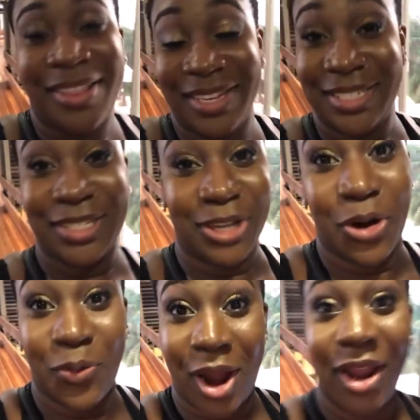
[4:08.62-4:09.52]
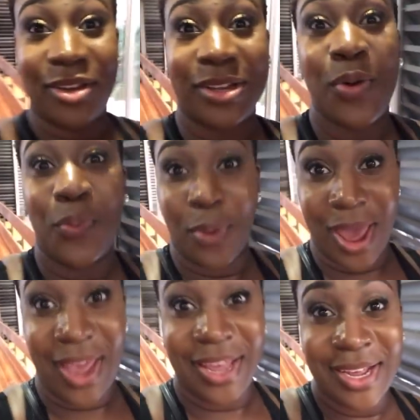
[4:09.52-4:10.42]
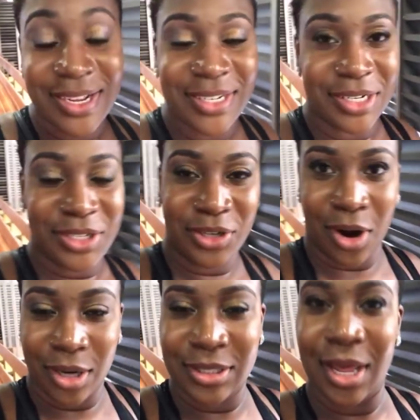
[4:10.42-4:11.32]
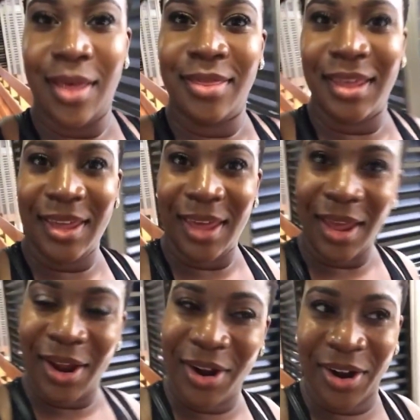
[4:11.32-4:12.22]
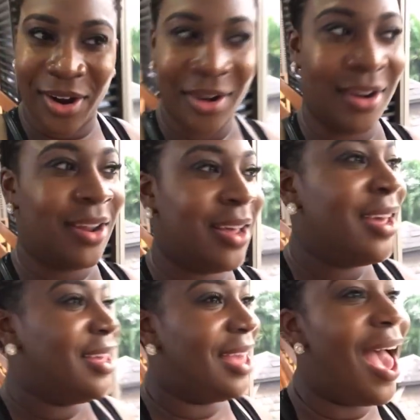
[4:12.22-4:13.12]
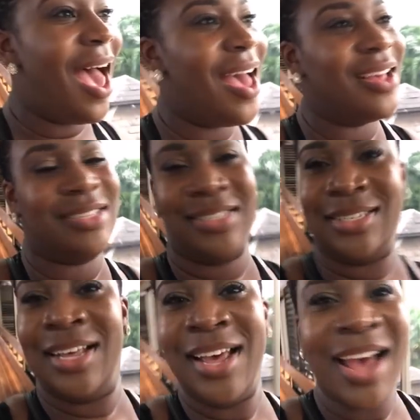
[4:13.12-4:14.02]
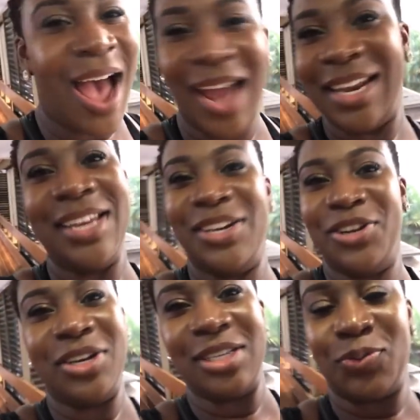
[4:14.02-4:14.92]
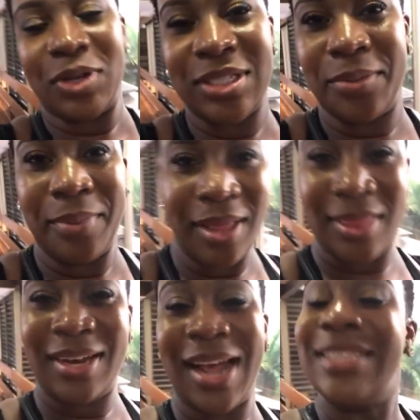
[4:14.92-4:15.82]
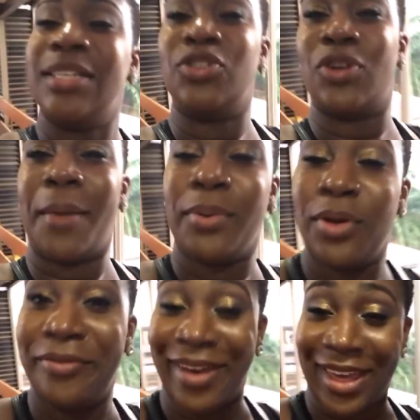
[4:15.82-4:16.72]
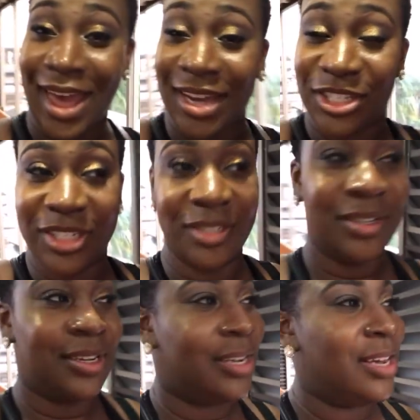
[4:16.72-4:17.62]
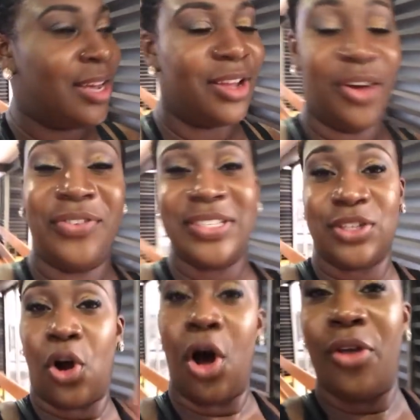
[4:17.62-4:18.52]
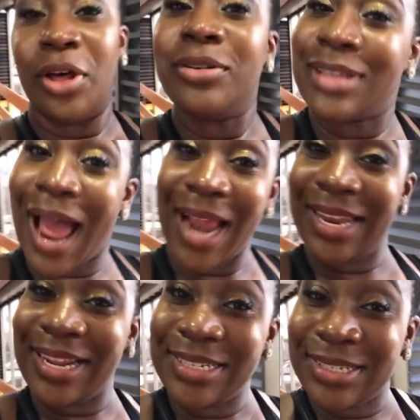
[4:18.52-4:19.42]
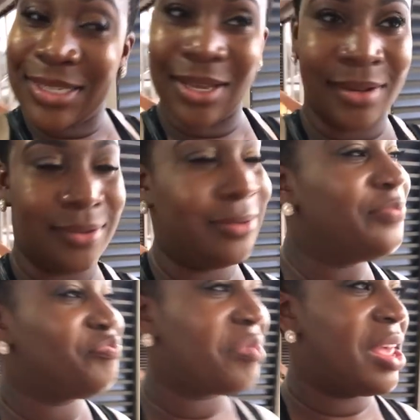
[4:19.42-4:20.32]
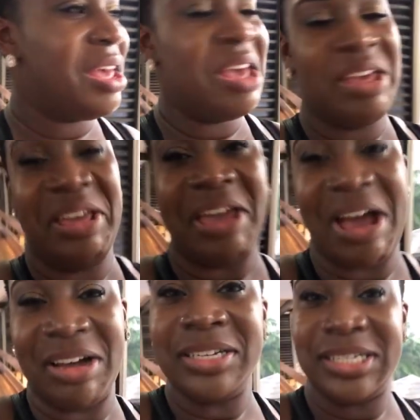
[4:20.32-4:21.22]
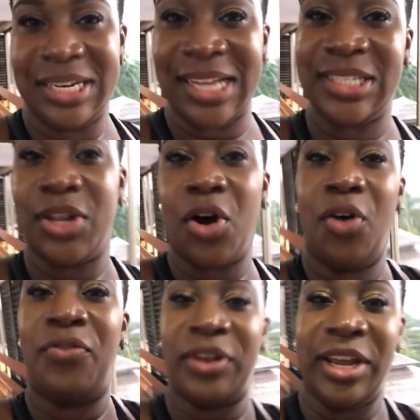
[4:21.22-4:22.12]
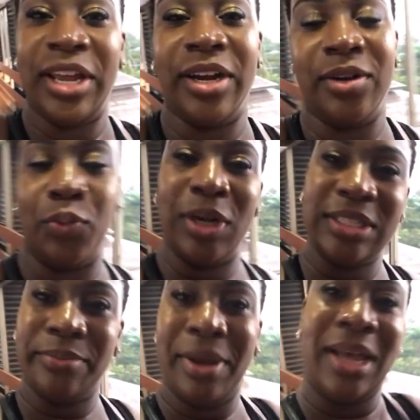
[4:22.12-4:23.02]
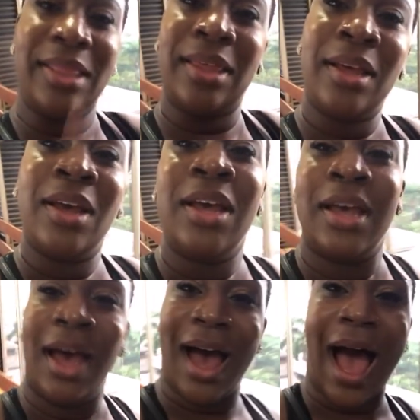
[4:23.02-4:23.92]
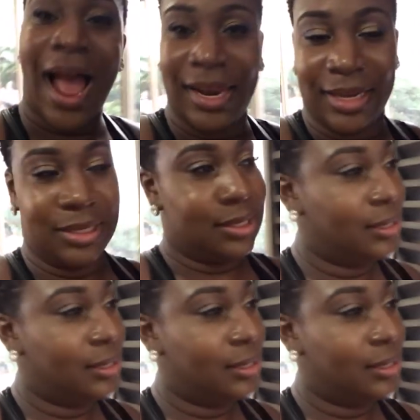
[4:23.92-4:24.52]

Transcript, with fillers: This is a great way to start the year. Yes, I need to do this once a month, a nice little tropical vacation. Go visit all those islands. Yeah, that's the goal for the year. Once a month, an island.